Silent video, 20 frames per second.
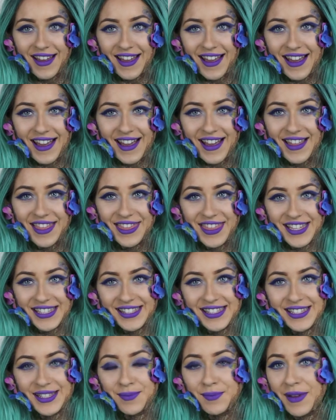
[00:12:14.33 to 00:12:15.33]
And
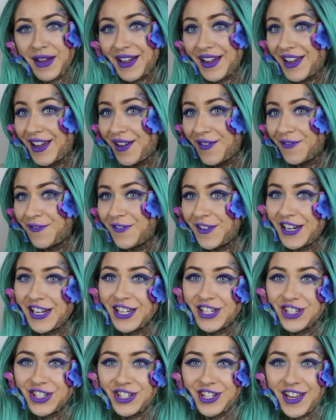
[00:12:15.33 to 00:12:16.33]
this is my
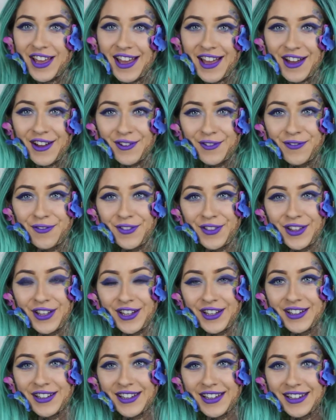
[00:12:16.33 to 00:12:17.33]
finished elf
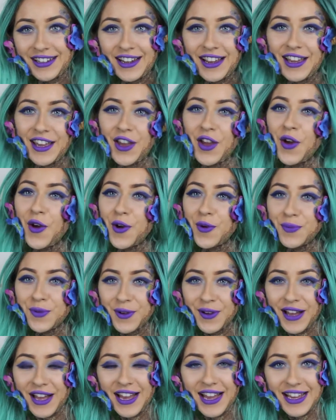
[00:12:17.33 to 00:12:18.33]
look, and I hope
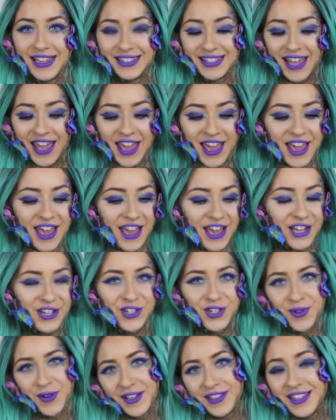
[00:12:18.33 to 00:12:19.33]
you guys
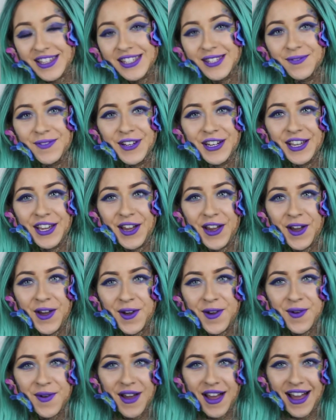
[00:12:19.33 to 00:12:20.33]
enjoyed this video.
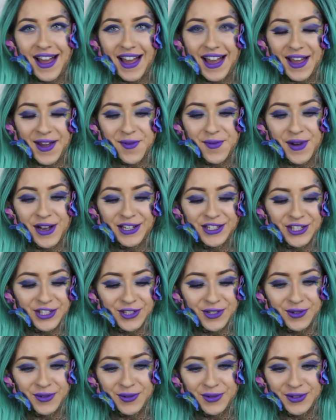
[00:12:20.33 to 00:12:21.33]
I want
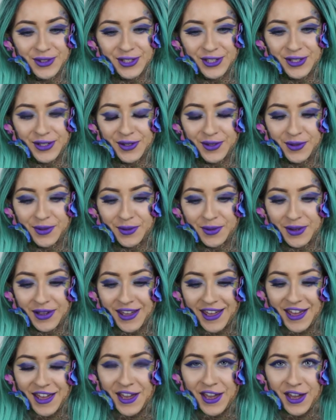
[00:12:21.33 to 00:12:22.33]
you to
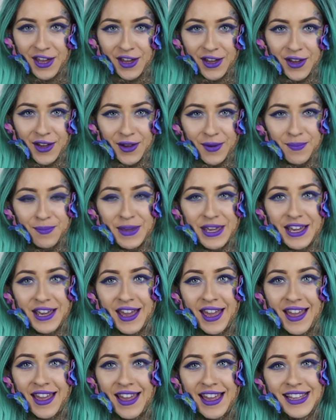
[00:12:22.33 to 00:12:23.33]

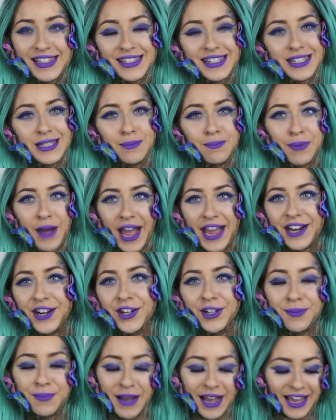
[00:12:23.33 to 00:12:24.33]
be
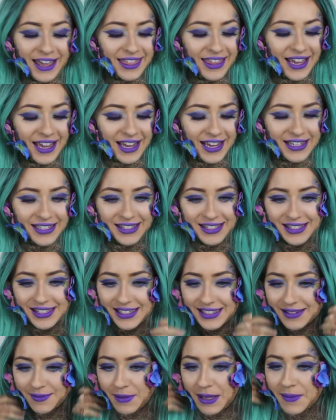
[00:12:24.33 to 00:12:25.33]
inspired by this,
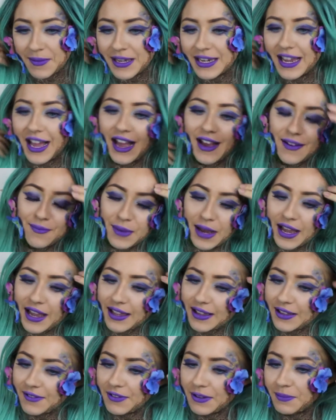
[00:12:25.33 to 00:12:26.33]
and maybe not
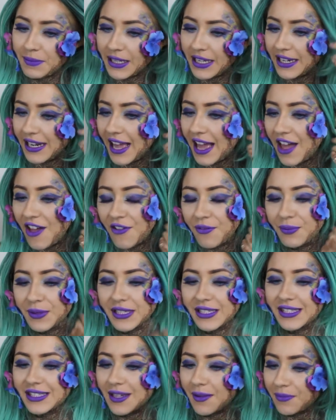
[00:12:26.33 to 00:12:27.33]
by even be an elf,
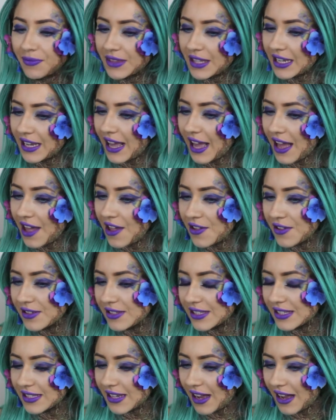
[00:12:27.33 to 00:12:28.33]
but something
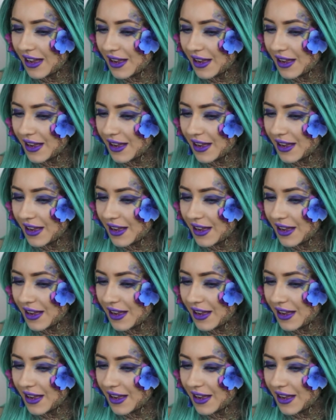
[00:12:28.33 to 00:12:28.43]
else.